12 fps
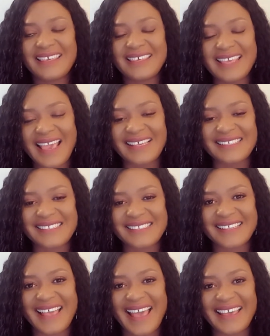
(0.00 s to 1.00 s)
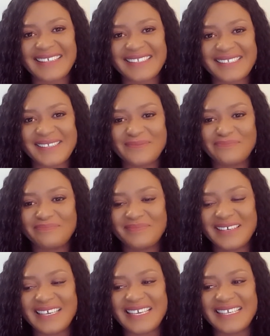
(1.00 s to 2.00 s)
Yes, guys.
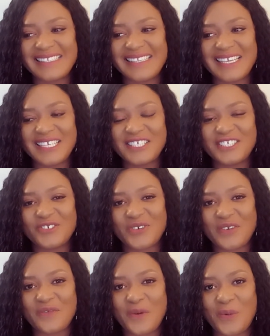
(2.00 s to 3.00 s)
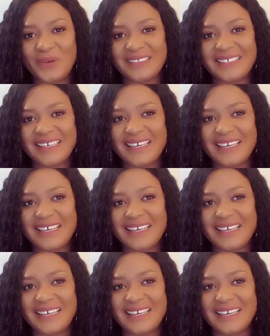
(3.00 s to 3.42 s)
Easy, straightforward.